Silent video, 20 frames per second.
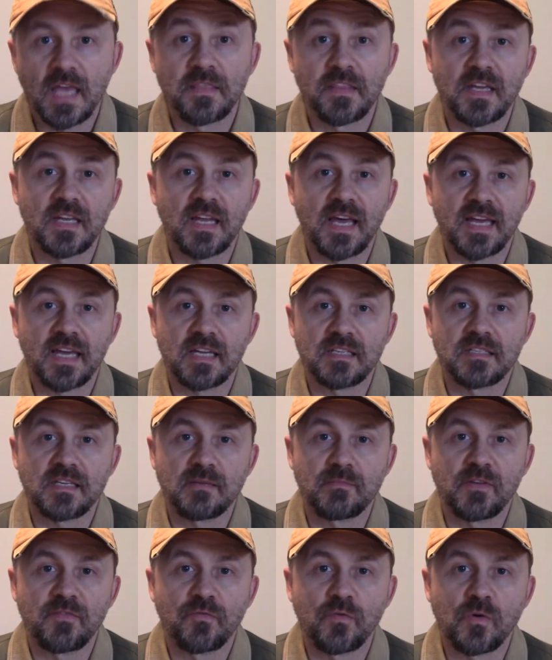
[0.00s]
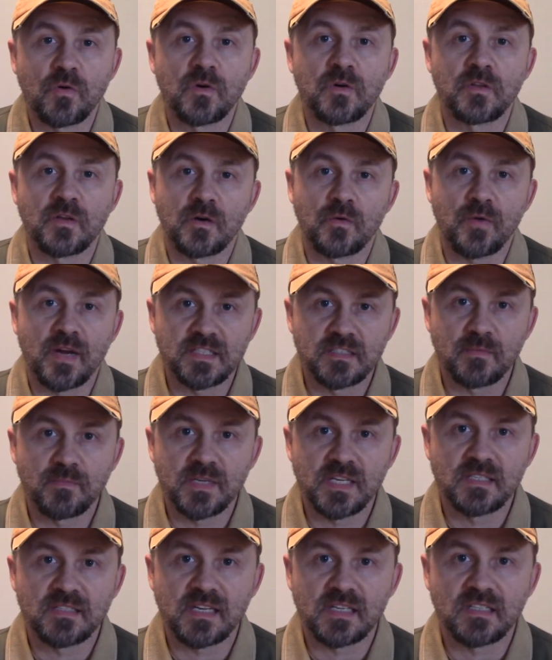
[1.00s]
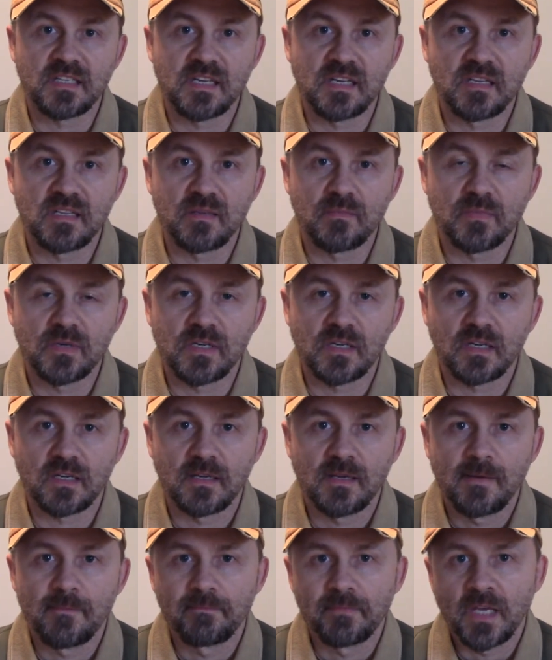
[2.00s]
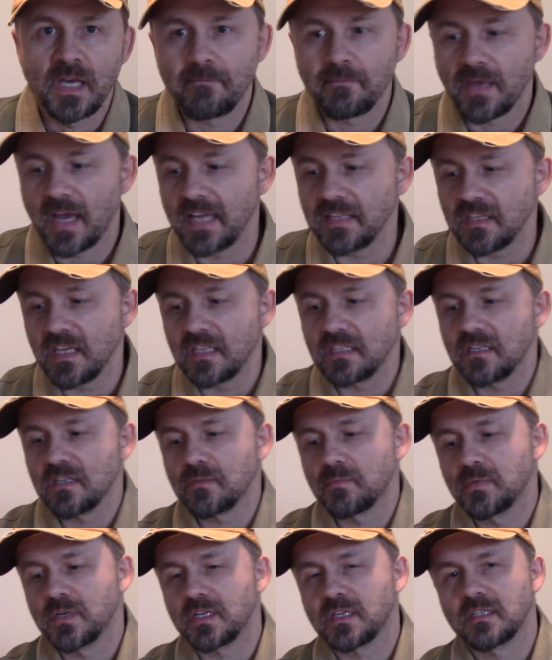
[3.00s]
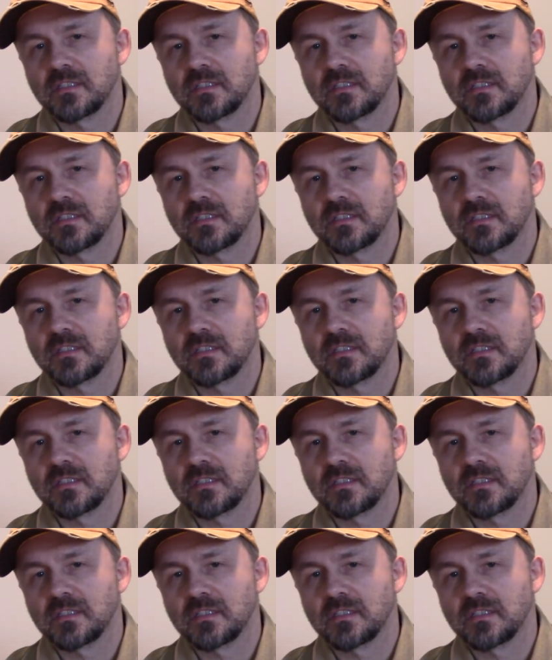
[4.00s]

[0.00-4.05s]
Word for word: then, like I said before, there are recipes at the end of the book. I think this book is